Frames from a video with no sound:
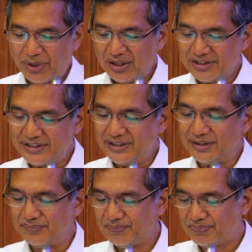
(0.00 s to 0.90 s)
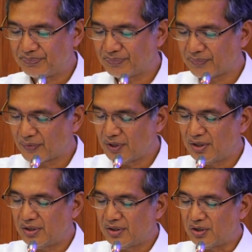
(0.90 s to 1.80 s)
policy
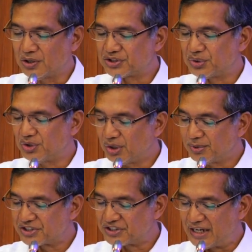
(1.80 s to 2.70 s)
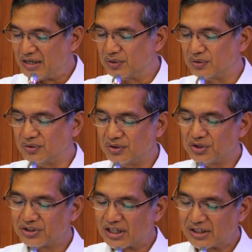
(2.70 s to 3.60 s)
also doubles down
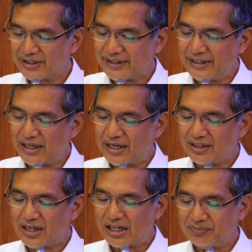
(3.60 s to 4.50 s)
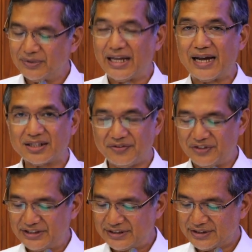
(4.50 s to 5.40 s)
on targeting unarmed
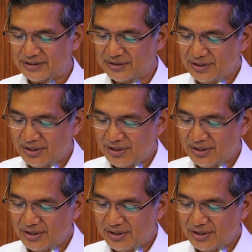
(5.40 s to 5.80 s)
activists